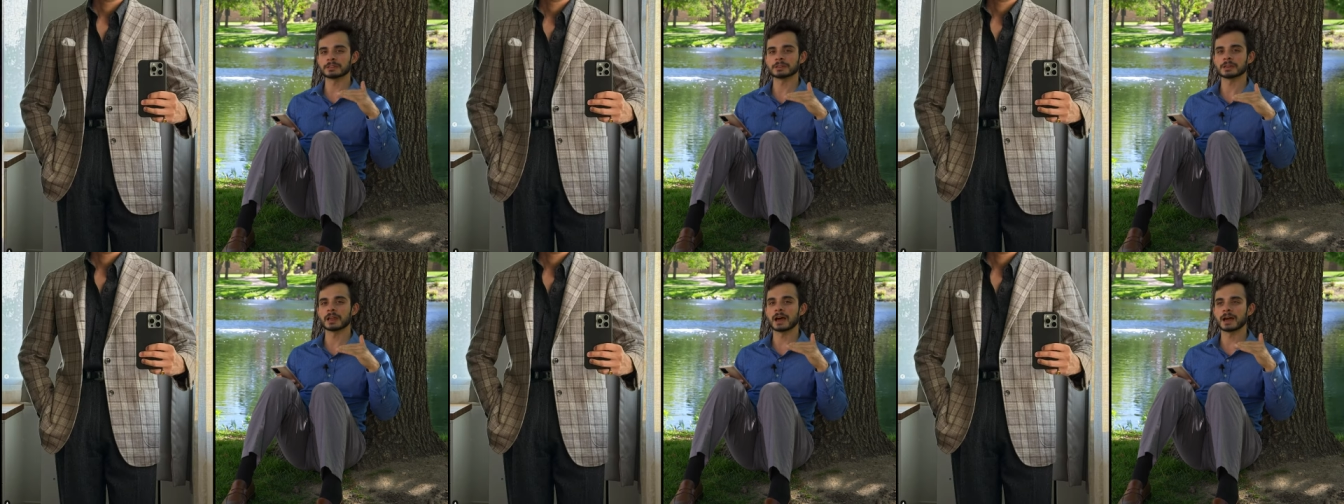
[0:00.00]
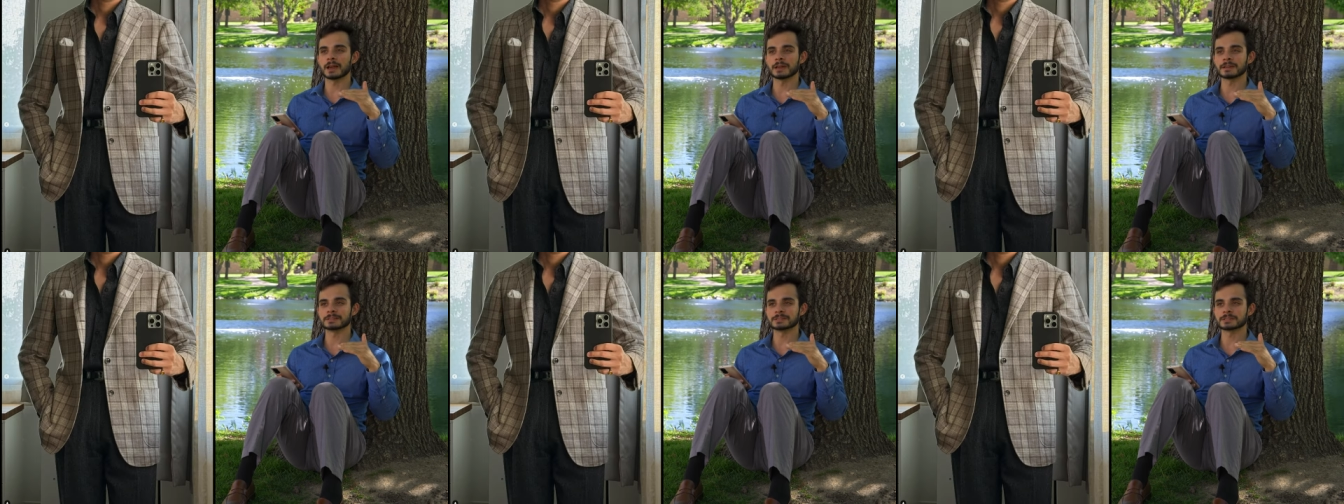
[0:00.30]
the
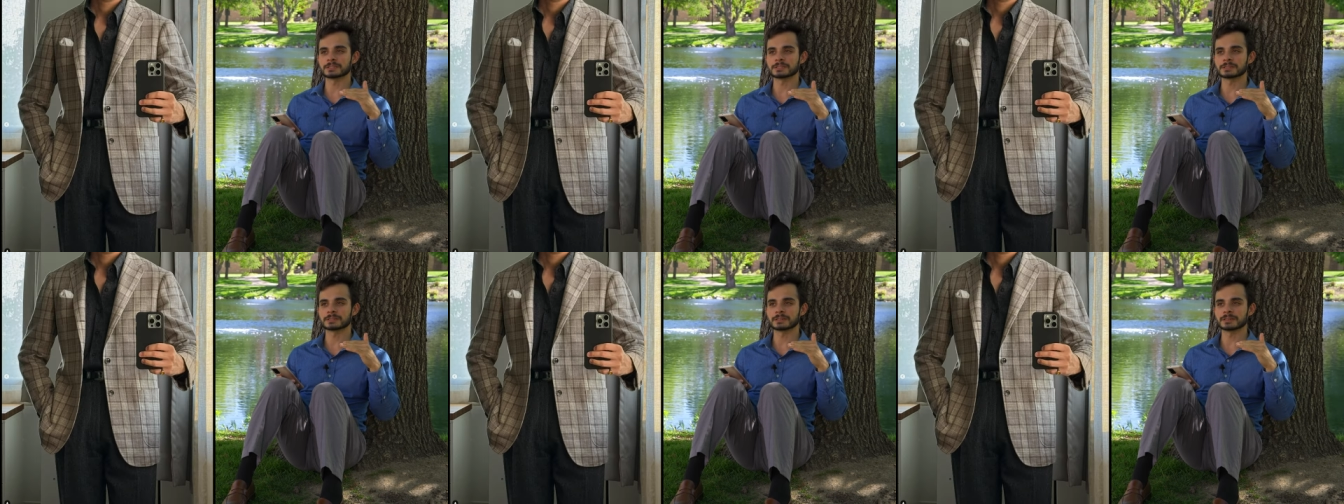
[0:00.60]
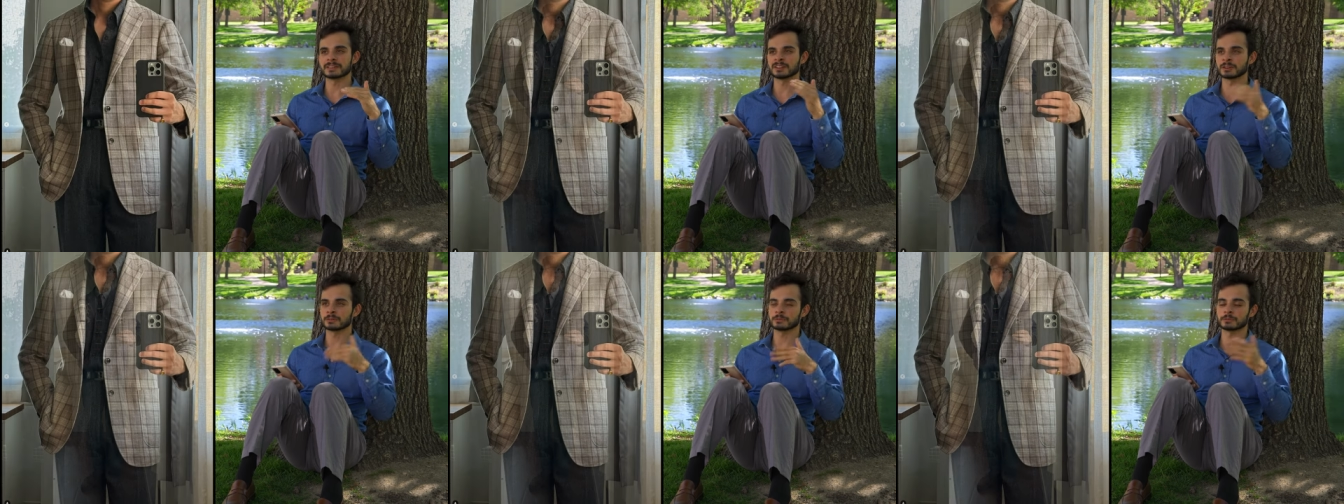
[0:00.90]
lines
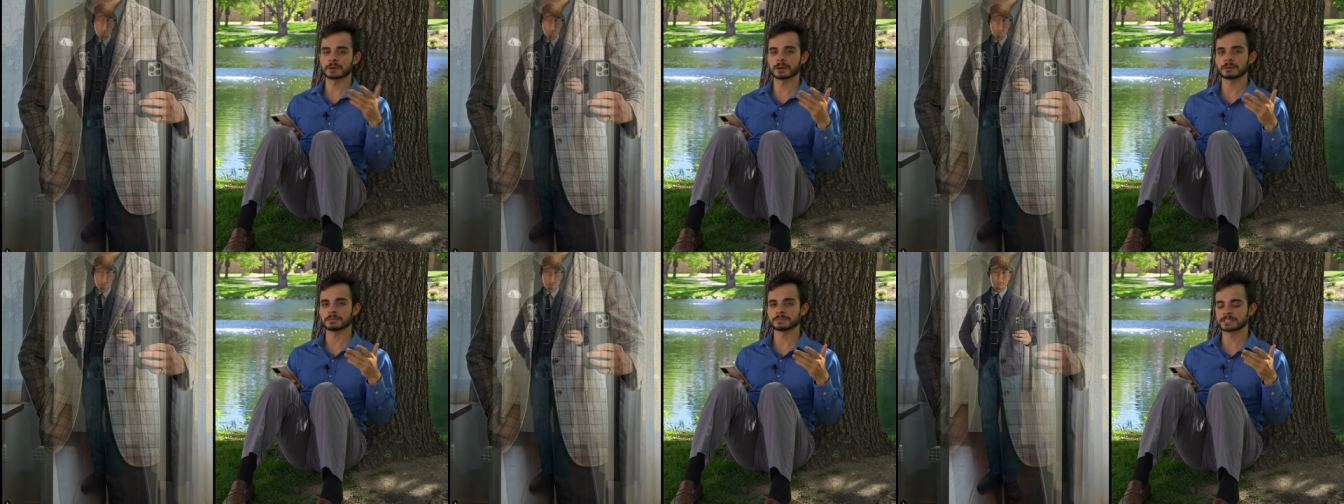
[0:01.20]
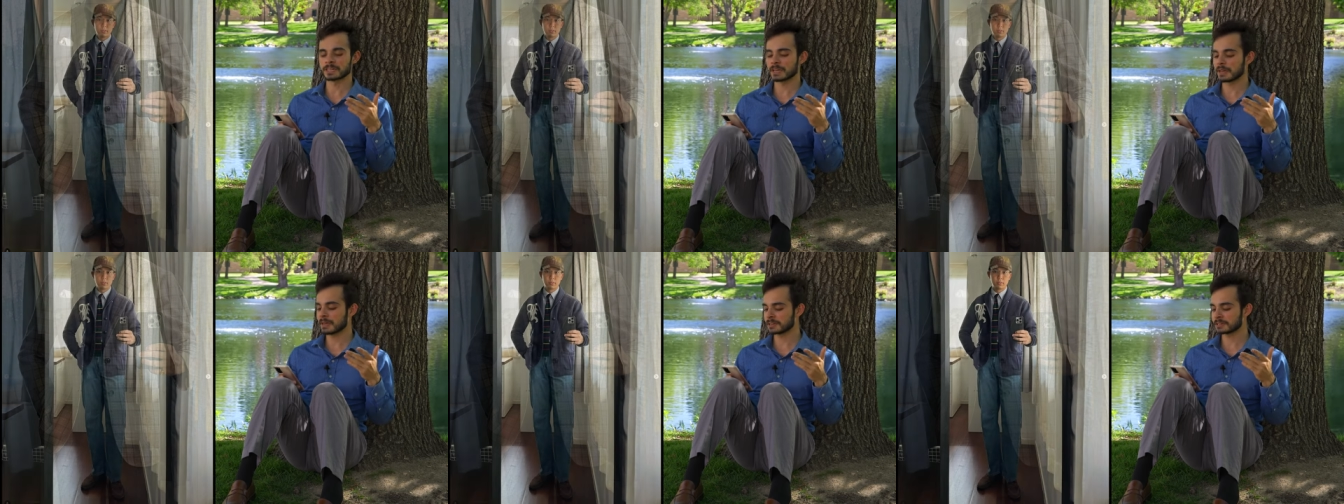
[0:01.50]
here of what I'm
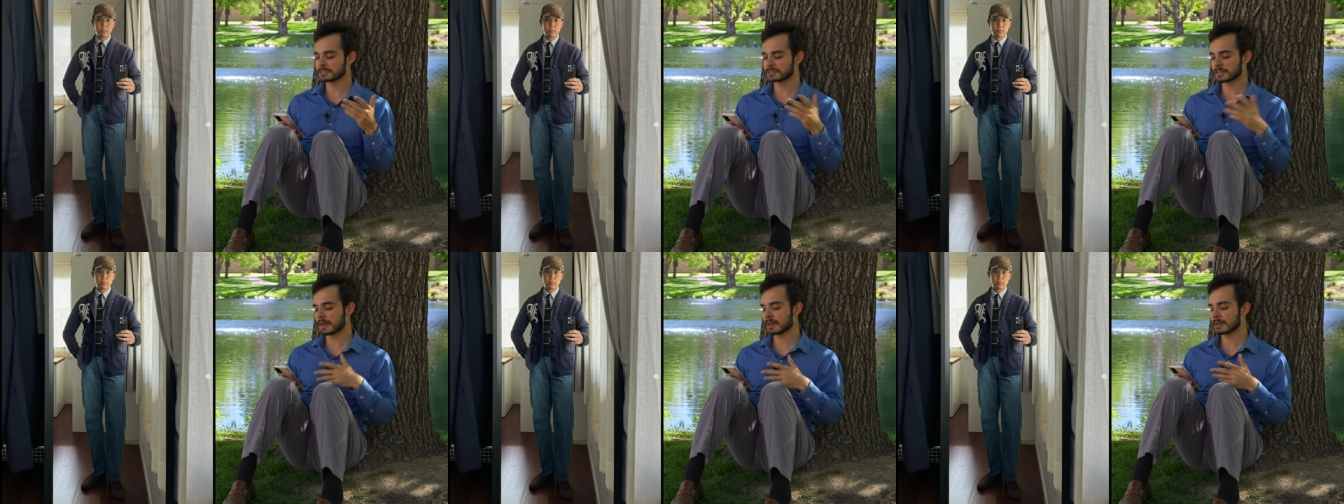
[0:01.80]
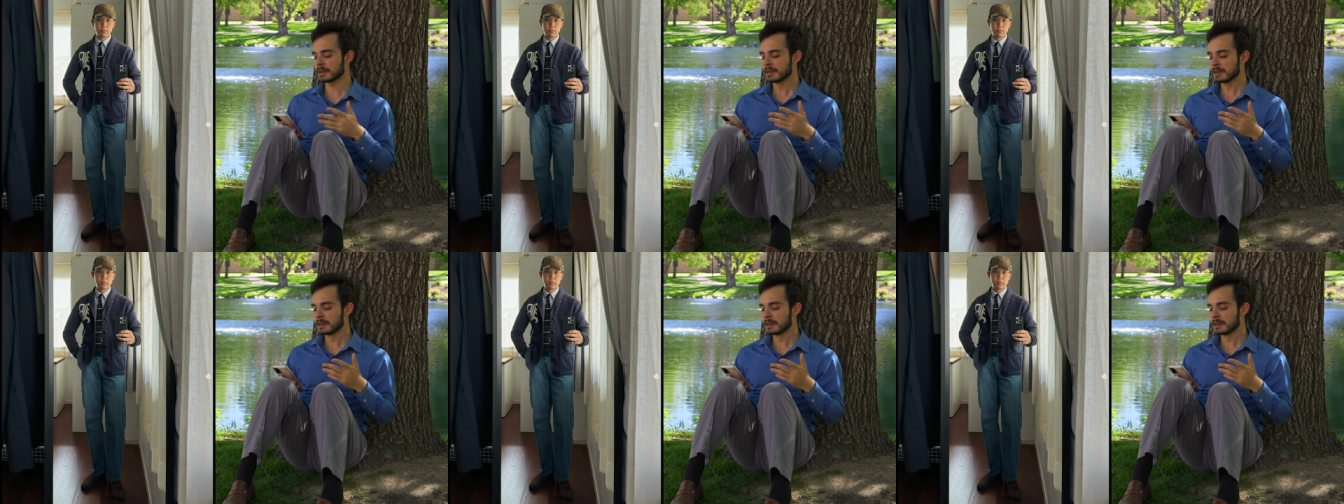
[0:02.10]
saying. Cause I,